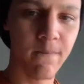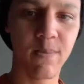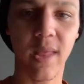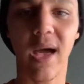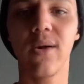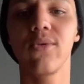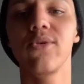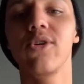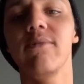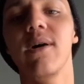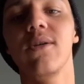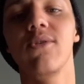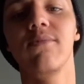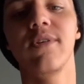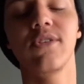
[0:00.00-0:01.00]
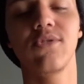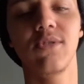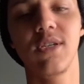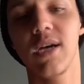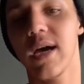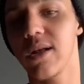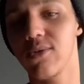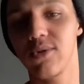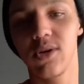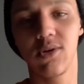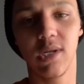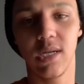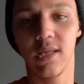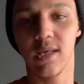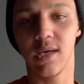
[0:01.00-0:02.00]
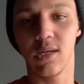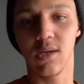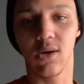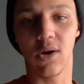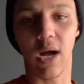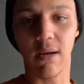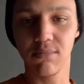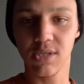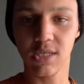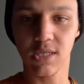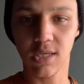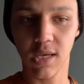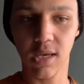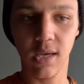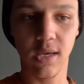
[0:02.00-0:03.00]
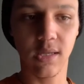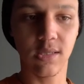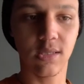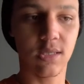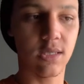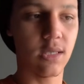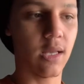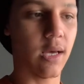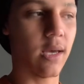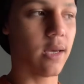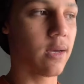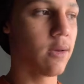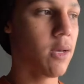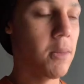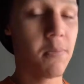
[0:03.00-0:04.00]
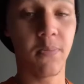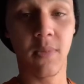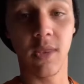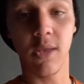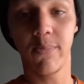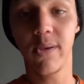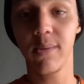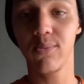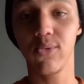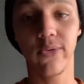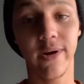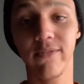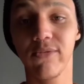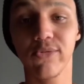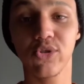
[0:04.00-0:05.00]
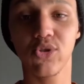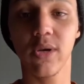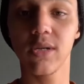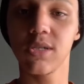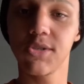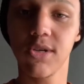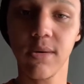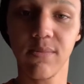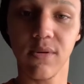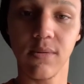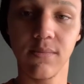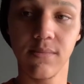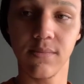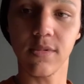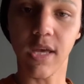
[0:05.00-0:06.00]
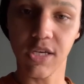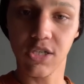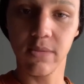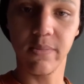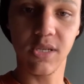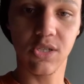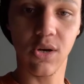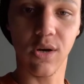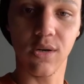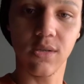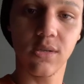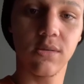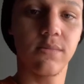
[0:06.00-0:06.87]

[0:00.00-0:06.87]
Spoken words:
I don't know about no mental deal. I don't know none of that, dog. I'm just saying in a sense, like, the people, whoever was trying to jump her, they should be charged.